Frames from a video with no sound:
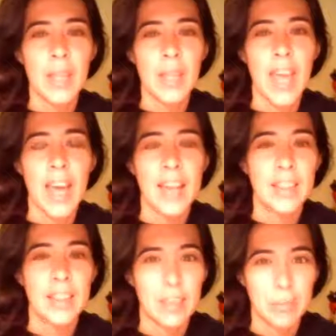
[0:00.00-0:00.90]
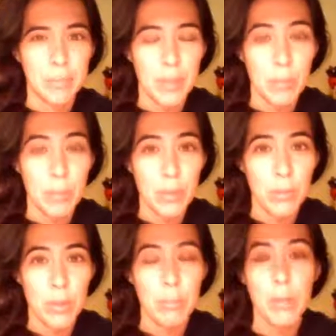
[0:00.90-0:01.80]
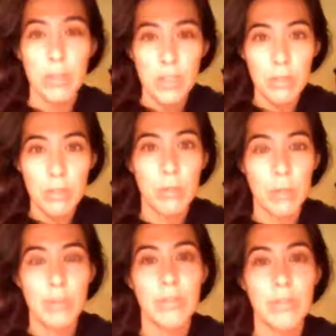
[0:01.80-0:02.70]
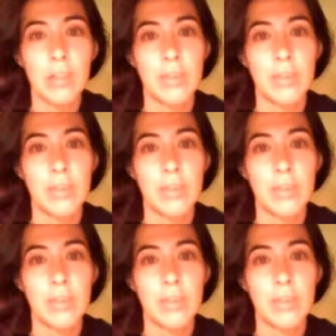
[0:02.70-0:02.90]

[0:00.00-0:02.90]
And number three, personal growth development,